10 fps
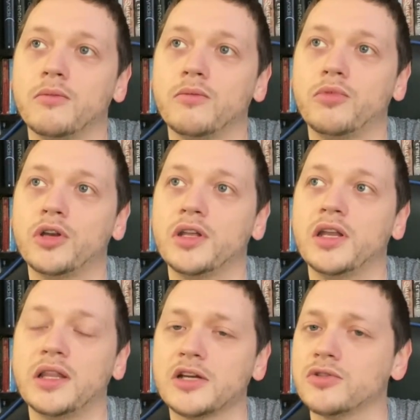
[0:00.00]
put an
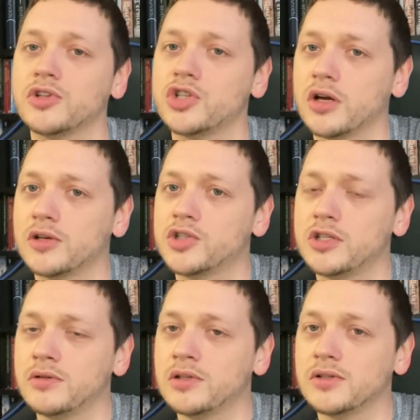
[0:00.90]
electric charge
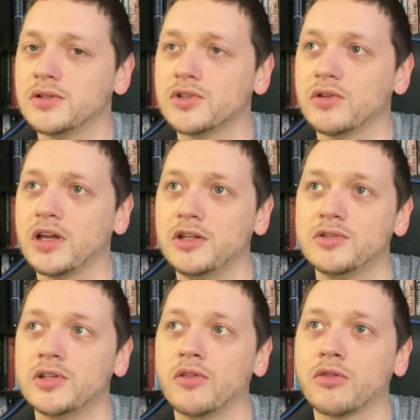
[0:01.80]
to it so that
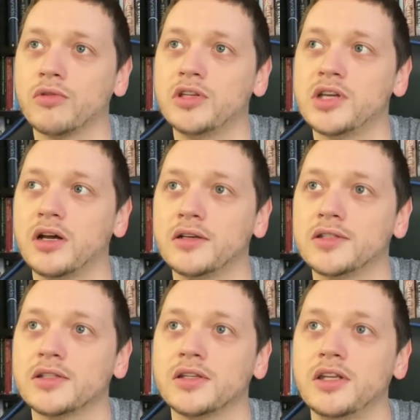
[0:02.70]
using 3
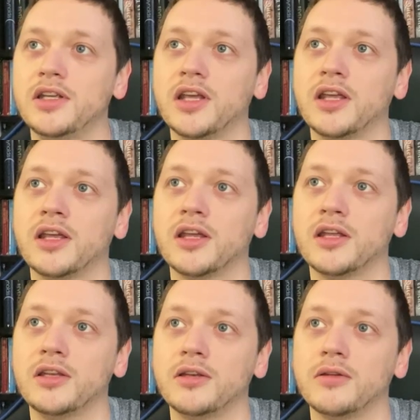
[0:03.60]
tugs
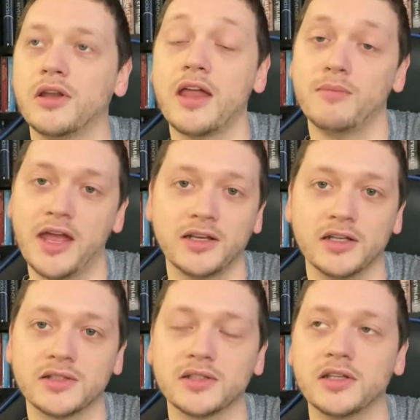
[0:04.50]
and
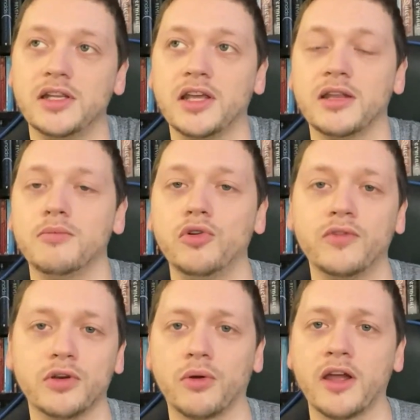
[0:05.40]
magnets, he can move
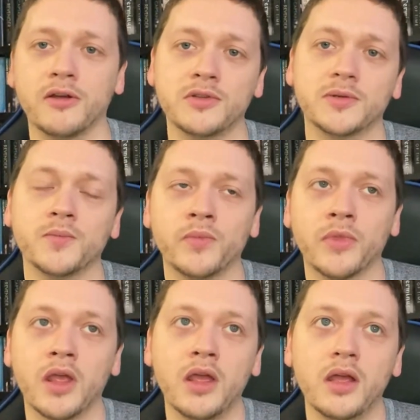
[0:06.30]
it around.
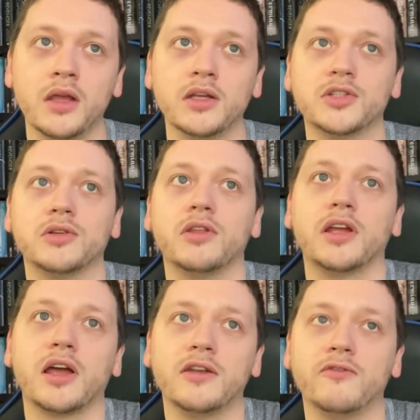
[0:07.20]
So they
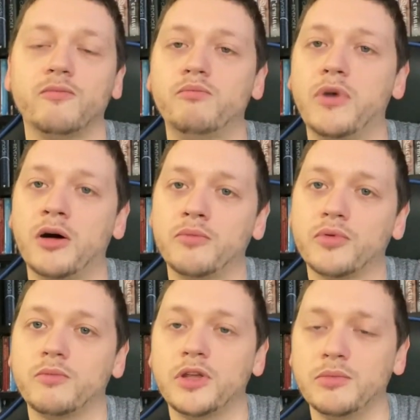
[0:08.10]
kind of bump
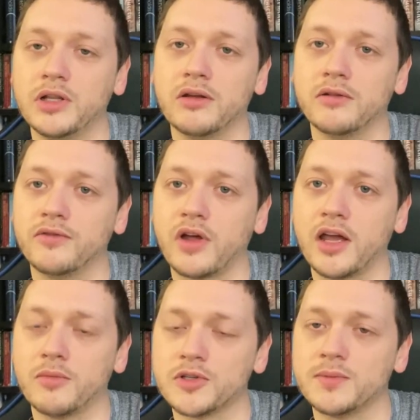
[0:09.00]
people out of
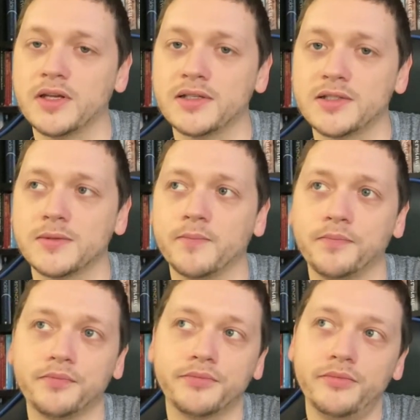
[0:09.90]
hyperspace
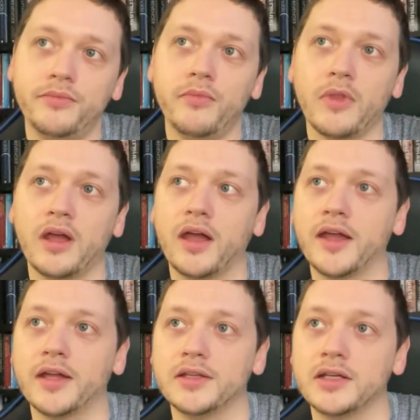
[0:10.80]

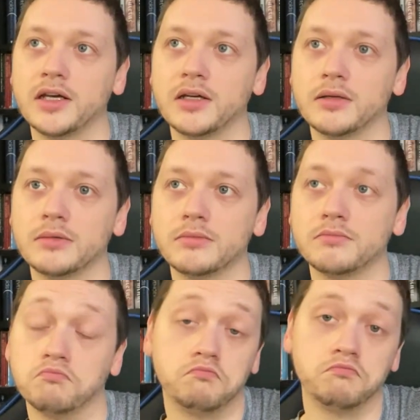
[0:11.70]
and
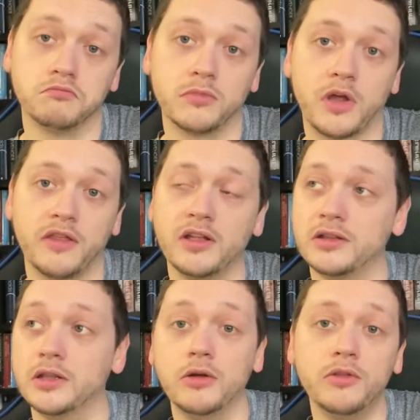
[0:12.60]
I think
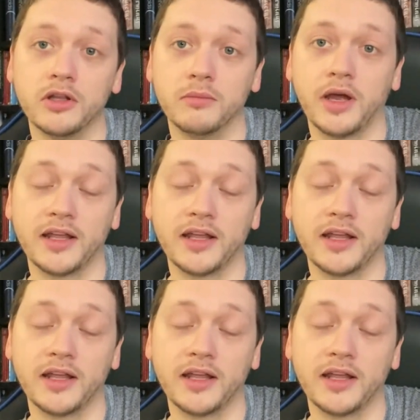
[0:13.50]
loot them, I